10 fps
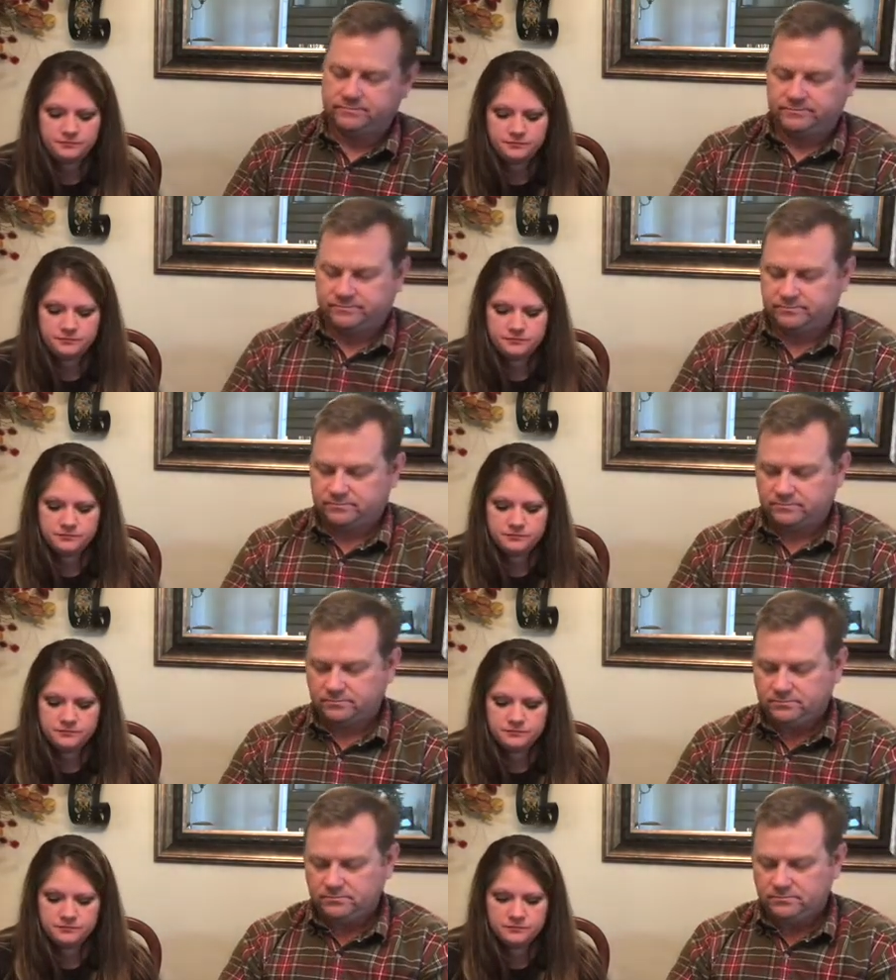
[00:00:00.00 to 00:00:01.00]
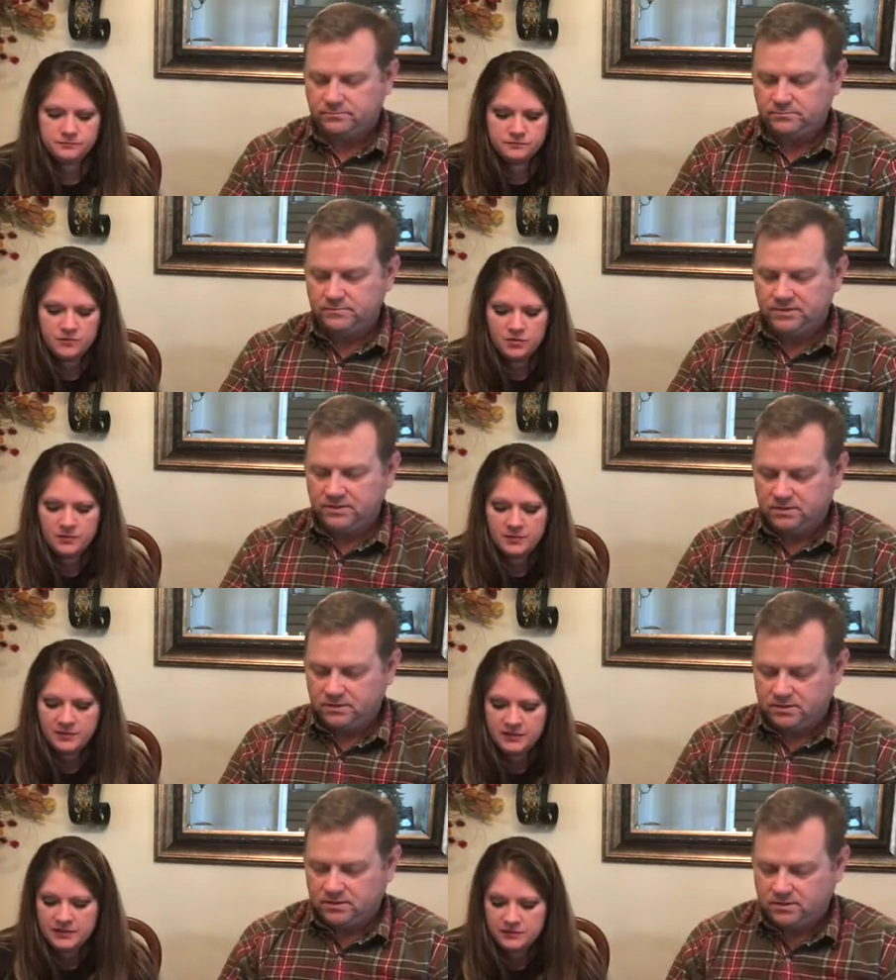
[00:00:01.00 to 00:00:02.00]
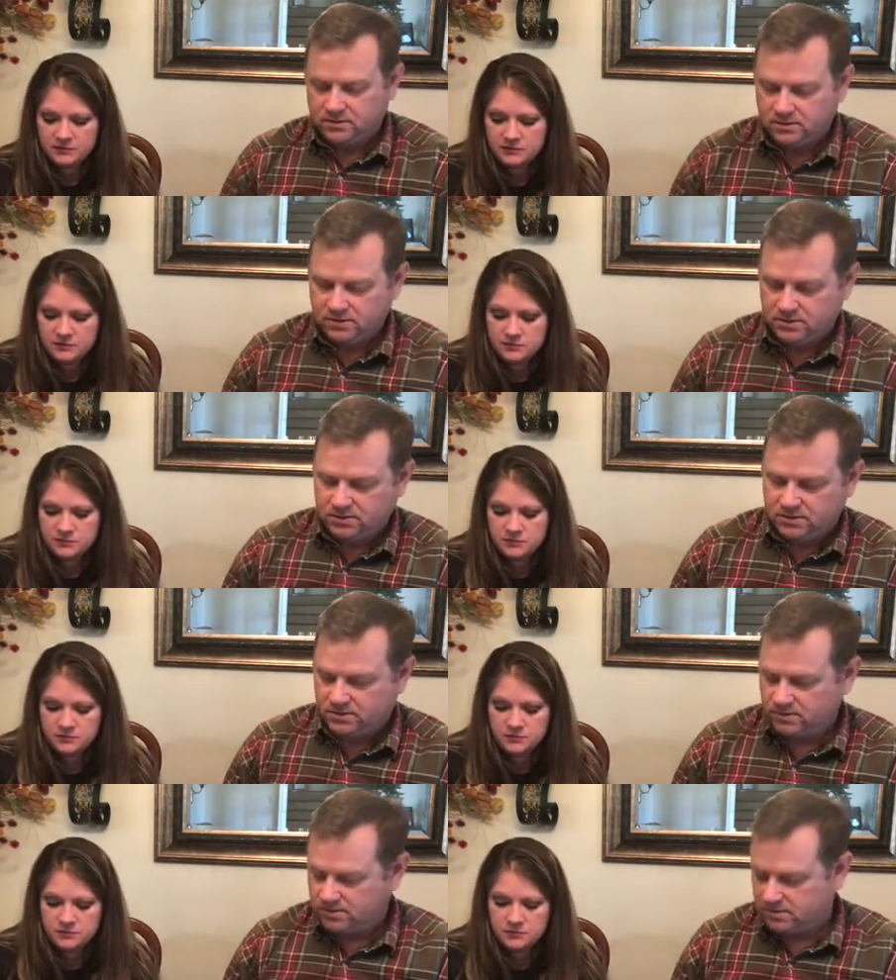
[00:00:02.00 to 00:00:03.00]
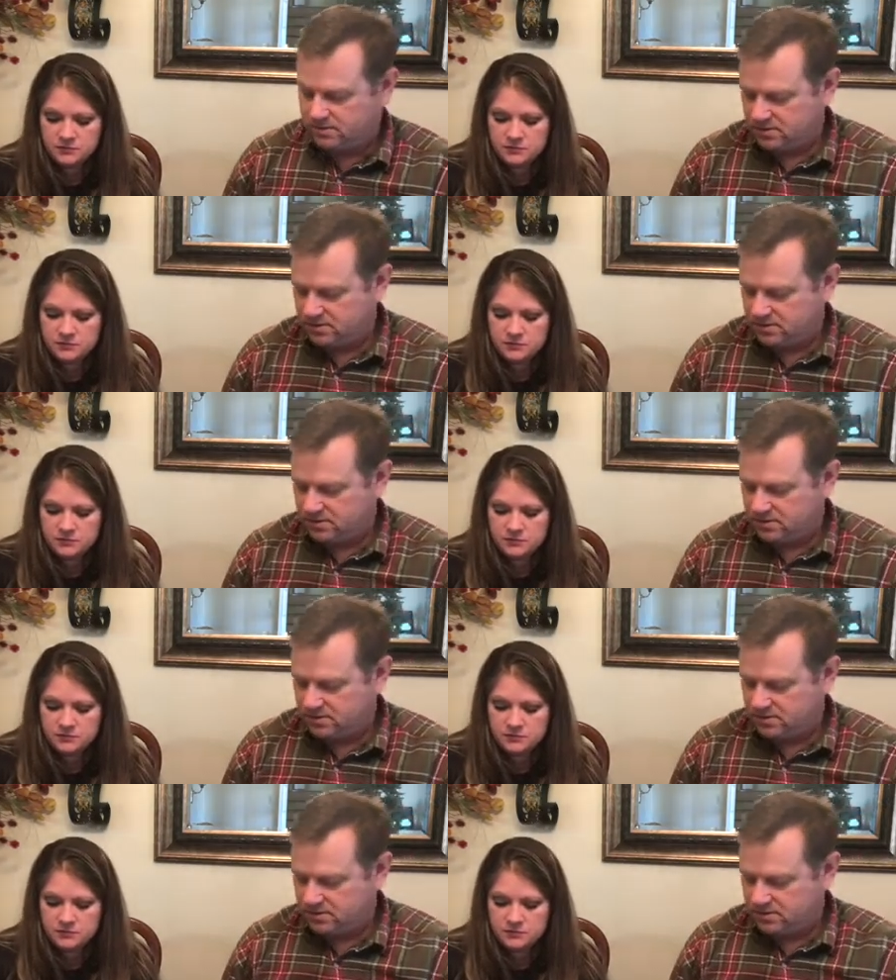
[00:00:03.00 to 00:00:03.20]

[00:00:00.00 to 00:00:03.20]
Nothing is said.